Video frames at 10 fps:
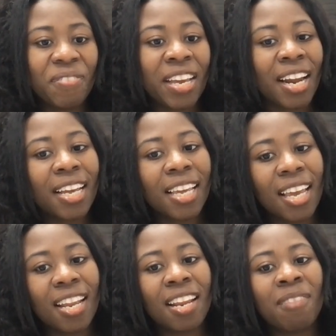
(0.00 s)
and mm. i hmm.
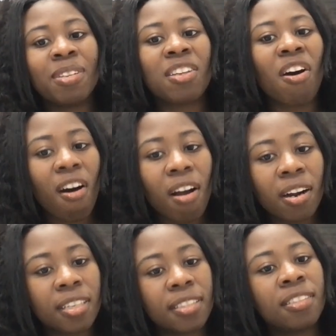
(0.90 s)
can't it was
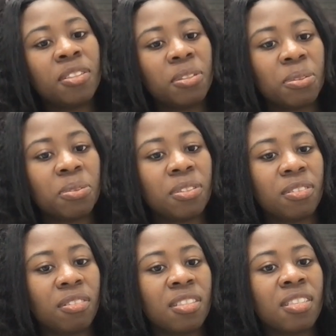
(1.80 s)
hard to
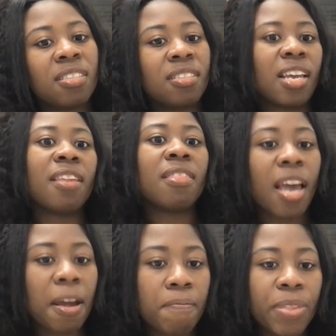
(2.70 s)
sustain
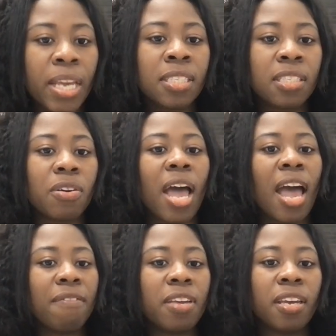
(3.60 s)
that and so
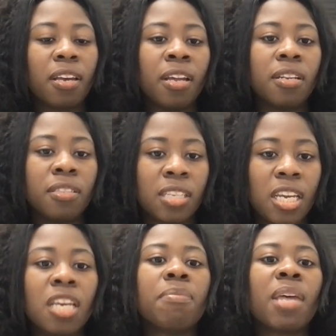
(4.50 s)
having a
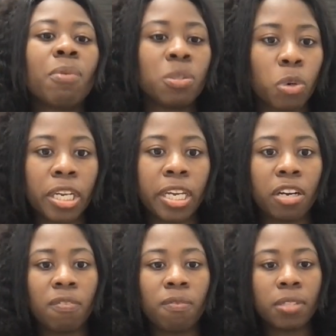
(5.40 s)
team that was working
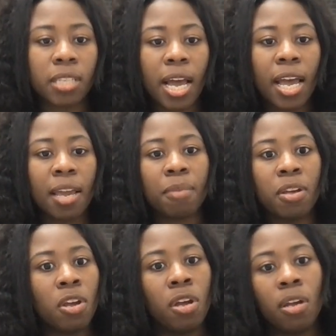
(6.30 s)
here full time
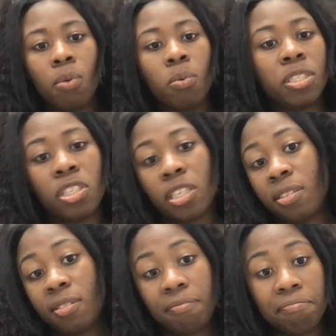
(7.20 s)
was
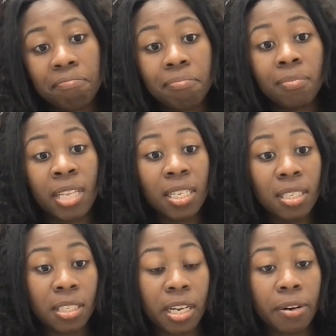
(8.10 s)
just
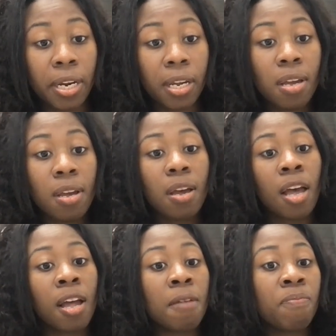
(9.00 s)
necessary.
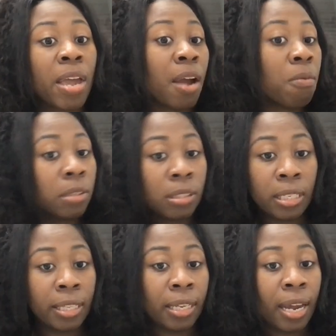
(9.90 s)
Um, now, I won't
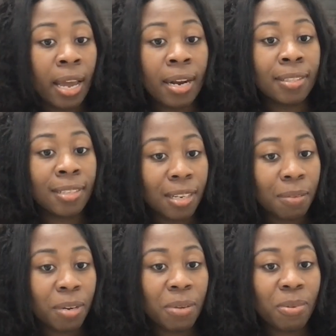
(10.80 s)
say that I had a ton
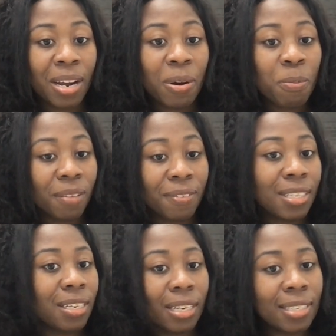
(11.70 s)
of money when I opened the
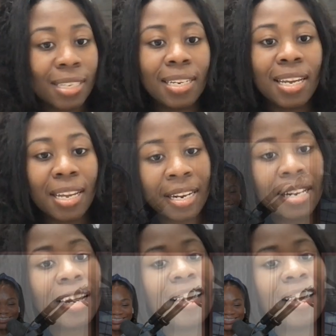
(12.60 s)
facility because I didn't.